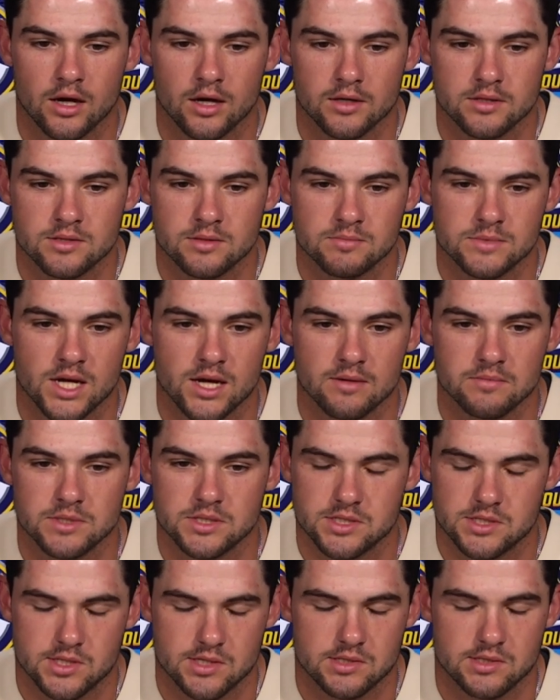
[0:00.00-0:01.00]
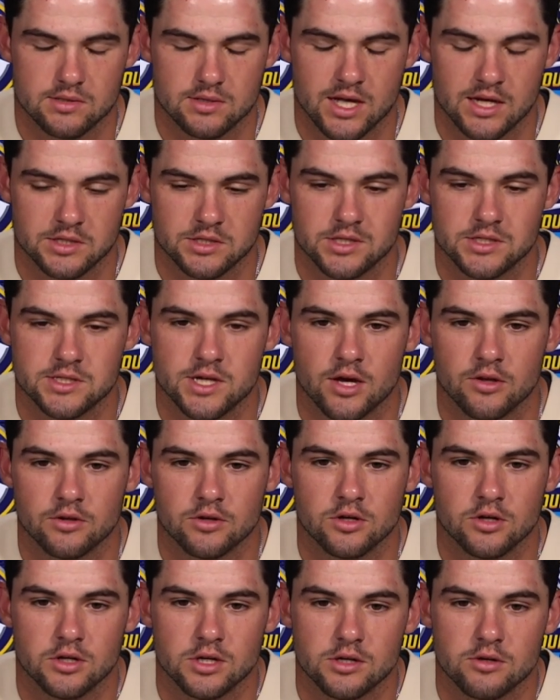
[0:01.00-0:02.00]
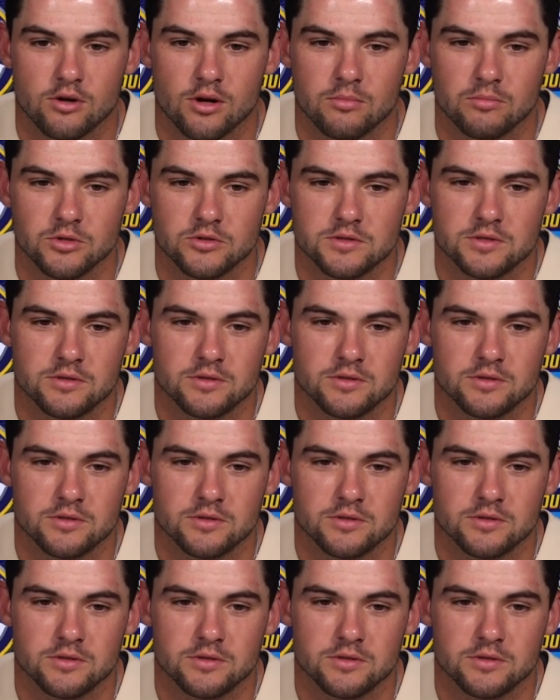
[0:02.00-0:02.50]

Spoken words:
sometimes just as, that's just how the cookie crumbles.